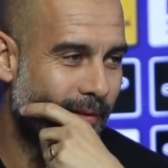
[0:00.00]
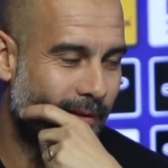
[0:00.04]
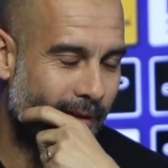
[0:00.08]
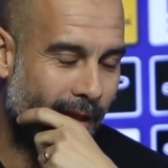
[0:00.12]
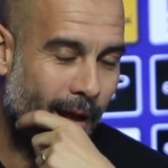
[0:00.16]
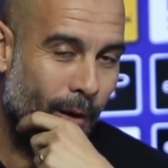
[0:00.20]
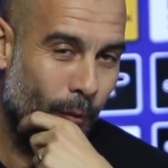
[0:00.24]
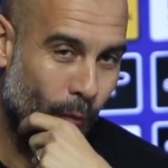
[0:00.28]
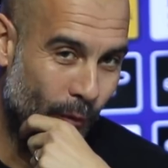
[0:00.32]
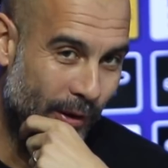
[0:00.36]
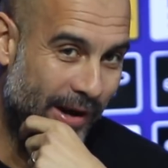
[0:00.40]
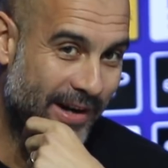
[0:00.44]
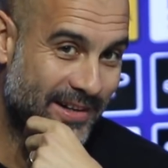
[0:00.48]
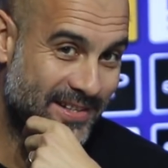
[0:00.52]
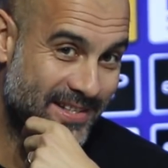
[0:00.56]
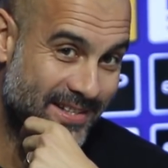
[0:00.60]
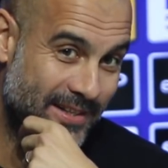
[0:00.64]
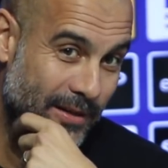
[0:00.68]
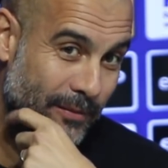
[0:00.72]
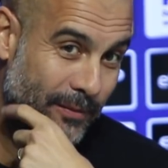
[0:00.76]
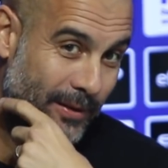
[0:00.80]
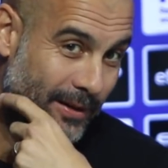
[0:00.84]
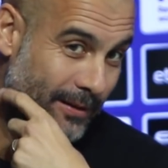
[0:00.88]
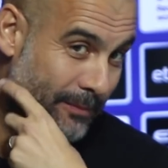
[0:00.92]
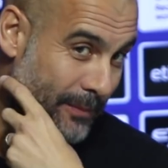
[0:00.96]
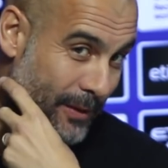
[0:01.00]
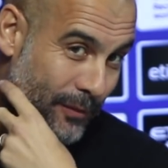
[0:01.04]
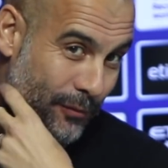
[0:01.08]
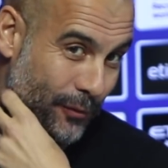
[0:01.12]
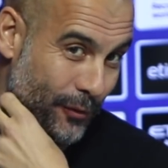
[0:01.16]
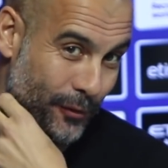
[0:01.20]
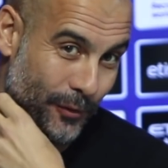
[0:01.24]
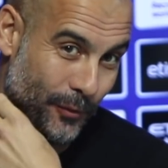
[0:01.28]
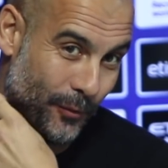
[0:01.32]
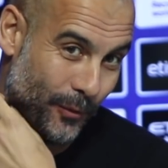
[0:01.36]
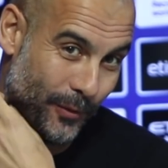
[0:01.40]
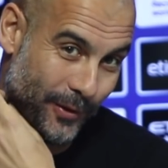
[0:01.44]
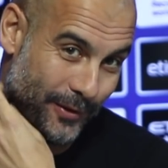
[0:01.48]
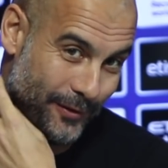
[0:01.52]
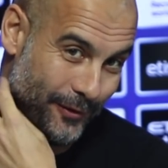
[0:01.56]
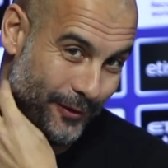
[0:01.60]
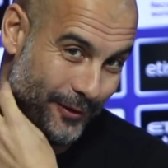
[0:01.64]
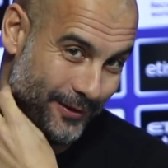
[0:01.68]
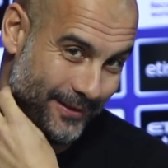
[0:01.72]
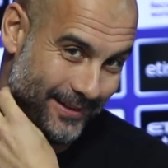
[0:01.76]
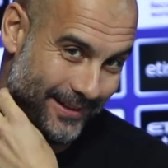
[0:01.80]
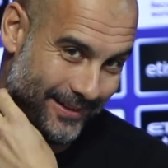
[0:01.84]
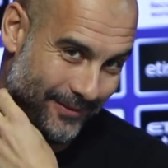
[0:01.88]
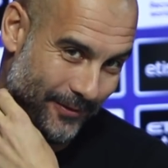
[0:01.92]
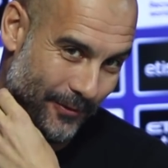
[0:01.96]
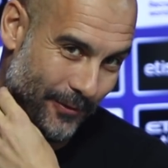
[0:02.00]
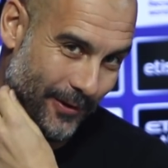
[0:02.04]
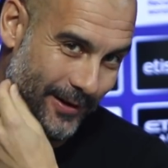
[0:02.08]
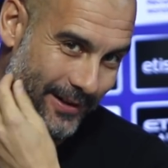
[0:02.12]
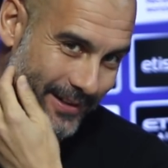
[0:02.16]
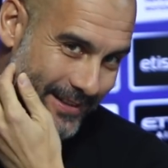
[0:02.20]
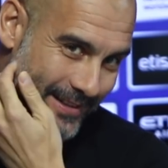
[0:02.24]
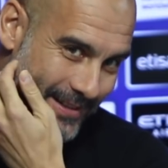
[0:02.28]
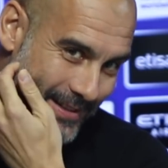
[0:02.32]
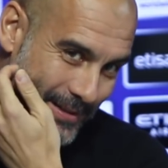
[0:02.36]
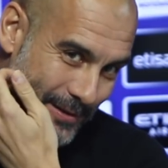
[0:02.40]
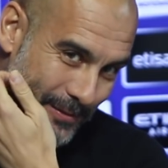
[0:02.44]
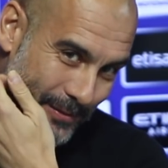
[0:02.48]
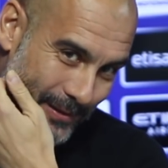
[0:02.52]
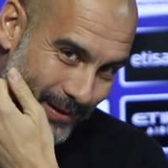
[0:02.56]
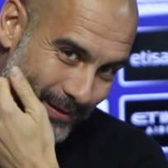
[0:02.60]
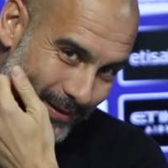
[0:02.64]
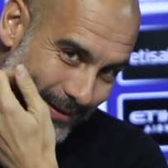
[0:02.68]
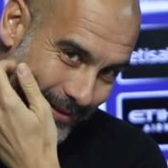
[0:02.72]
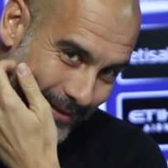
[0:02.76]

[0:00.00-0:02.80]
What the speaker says: Now we are civil. Before we weren't civil.